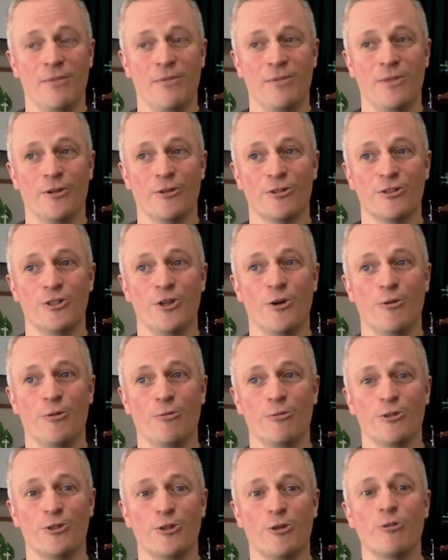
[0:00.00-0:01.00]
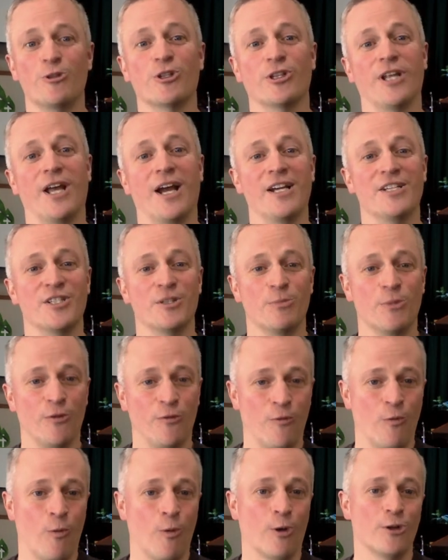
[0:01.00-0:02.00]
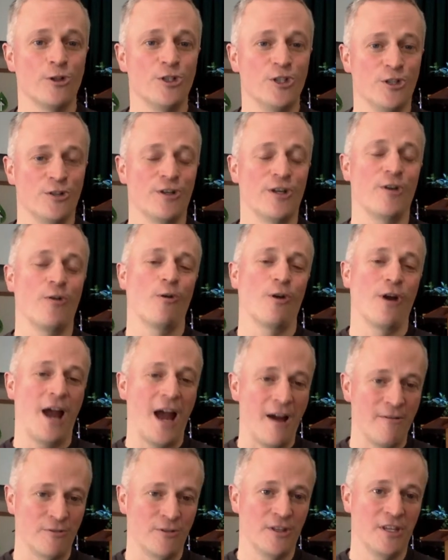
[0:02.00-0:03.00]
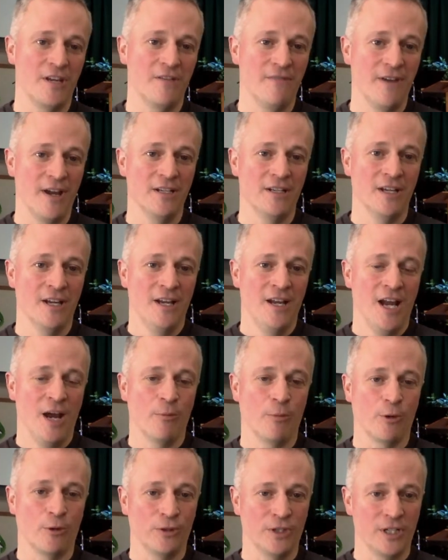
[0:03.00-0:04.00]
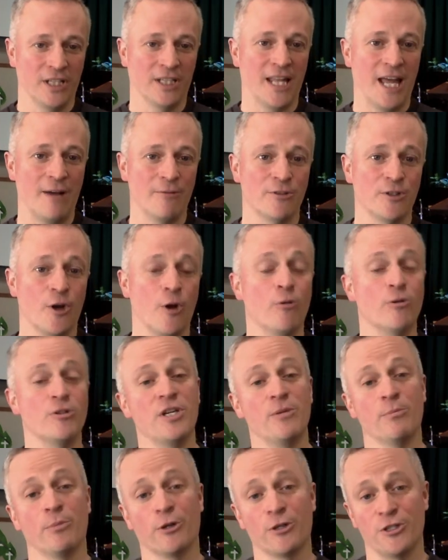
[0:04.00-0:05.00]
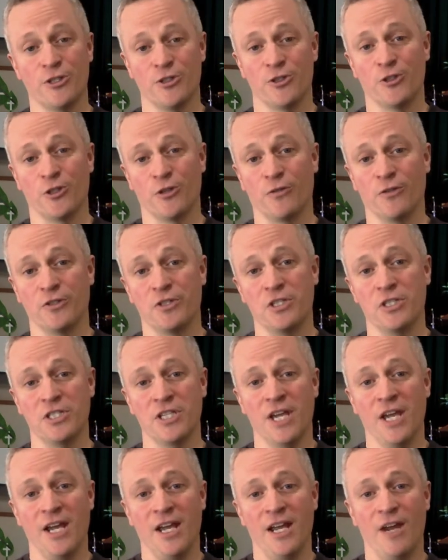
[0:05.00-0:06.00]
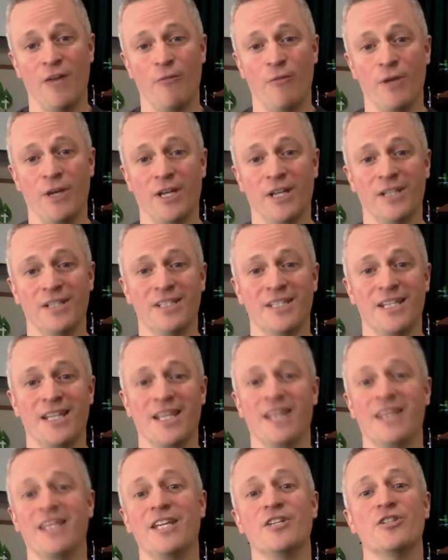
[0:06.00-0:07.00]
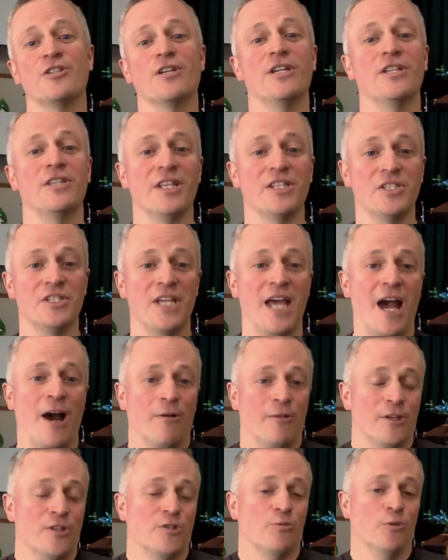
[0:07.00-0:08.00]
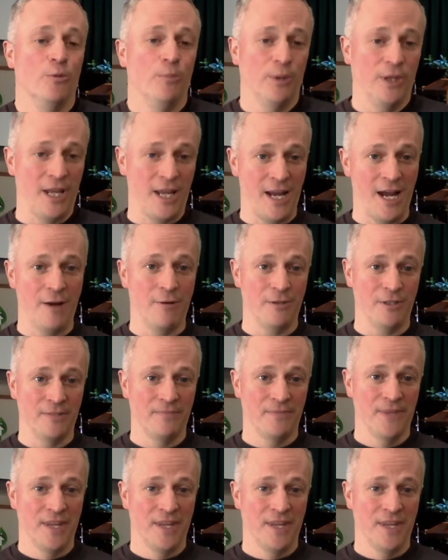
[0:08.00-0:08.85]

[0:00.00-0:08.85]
there's no socializing before, during, or after the event, and we're only allowed to host in-person services if we can say that this is how this will play out.